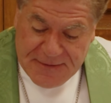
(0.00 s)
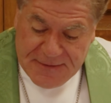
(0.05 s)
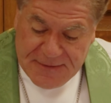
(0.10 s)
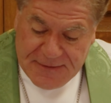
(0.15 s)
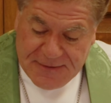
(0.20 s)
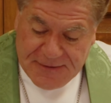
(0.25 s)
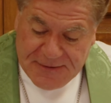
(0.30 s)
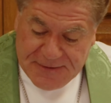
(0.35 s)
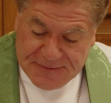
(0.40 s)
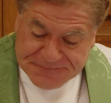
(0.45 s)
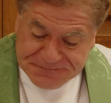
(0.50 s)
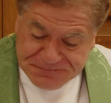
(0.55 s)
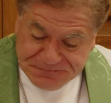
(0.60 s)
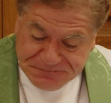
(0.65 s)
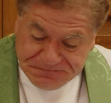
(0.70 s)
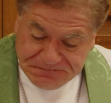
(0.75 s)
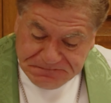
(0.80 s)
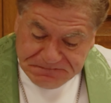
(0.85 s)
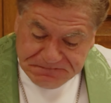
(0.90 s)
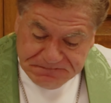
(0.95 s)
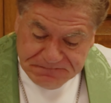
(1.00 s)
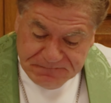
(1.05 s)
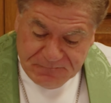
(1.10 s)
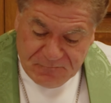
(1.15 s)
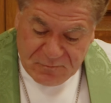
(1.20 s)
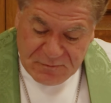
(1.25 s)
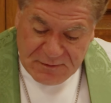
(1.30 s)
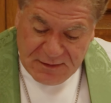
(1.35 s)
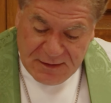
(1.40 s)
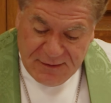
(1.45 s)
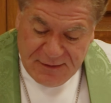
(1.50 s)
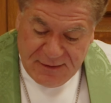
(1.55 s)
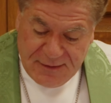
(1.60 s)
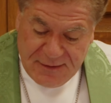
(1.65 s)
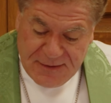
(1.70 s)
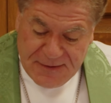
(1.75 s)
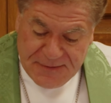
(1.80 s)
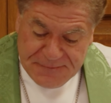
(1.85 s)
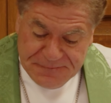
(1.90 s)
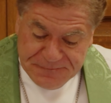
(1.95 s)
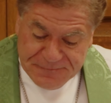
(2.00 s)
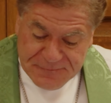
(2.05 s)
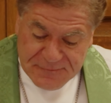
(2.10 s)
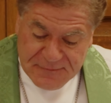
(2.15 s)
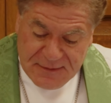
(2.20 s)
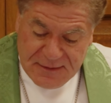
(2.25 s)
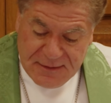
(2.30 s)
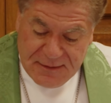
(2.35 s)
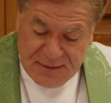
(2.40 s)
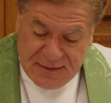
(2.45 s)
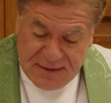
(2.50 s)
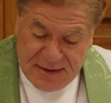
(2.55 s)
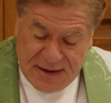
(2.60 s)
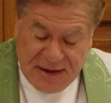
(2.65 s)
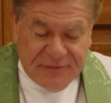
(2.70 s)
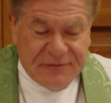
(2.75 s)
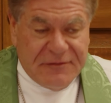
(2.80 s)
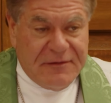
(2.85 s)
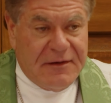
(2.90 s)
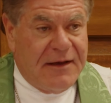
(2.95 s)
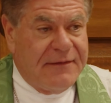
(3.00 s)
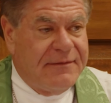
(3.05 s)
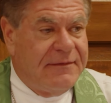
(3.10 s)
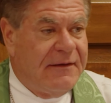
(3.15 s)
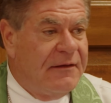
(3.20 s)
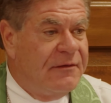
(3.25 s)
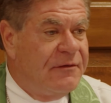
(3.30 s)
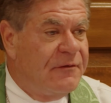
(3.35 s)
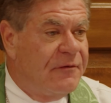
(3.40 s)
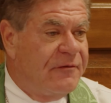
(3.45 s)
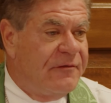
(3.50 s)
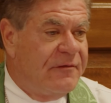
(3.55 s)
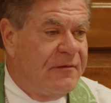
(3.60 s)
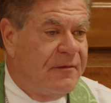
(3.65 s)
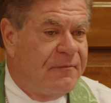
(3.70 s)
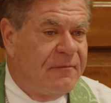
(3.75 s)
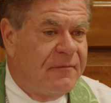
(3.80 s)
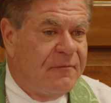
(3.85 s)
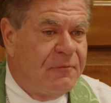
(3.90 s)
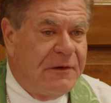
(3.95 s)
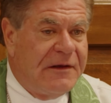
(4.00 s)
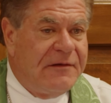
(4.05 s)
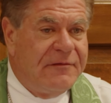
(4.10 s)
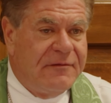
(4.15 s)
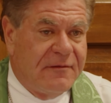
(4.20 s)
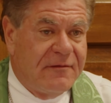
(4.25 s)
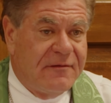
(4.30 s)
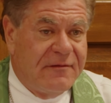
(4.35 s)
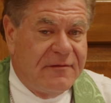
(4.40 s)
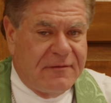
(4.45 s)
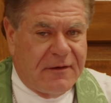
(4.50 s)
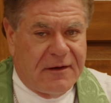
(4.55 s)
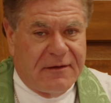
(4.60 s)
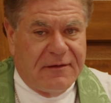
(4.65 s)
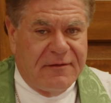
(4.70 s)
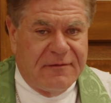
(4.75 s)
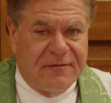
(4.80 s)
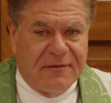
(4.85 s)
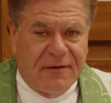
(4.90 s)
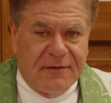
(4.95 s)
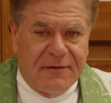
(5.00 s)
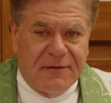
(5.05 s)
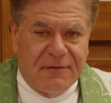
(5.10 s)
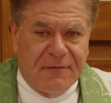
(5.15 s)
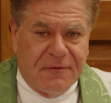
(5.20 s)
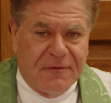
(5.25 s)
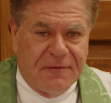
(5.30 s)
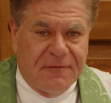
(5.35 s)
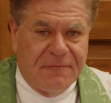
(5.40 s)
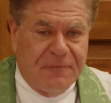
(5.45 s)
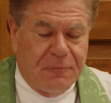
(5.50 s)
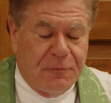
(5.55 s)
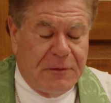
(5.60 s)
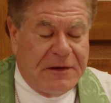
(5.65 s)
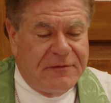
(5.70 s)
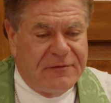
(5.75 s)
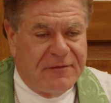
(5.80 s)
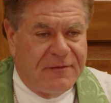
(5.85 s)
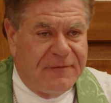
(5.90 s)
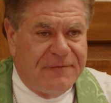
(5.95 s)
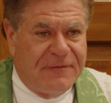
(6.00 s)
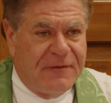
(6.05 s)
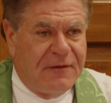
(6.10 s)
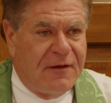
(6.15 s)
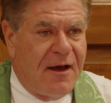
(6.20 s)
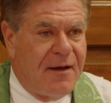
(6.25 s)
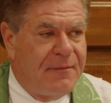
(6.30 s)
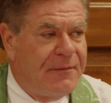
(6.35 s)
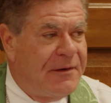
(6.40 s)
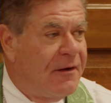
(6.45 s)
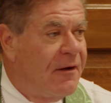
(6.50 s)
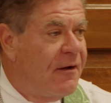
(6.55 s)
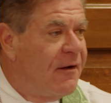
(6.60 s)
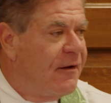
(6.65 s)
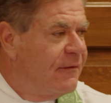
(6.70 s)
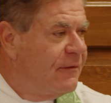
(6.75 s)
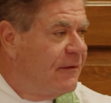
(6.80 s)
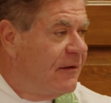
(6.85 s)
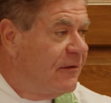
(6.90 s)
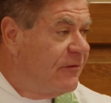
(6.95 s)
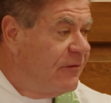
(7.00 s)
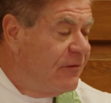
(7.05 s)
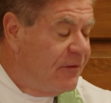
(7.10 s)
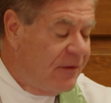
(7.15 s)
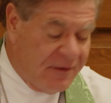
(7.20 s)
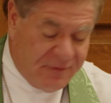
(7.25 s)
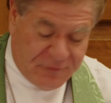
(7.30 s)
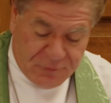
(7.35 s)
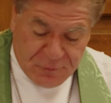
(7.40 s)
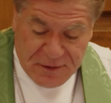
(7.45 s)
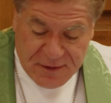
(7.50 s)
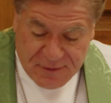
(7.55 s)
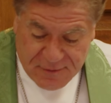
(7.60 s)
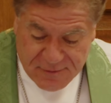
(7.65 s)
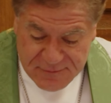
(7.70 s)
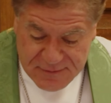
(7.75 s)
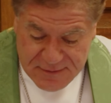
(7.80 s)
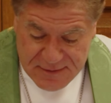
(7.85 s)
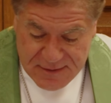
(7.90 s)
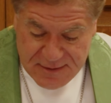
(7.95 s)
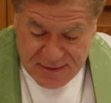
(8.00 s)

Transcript: Um, um, actually, I think there's some recent studies on or recent phenomena on this as well.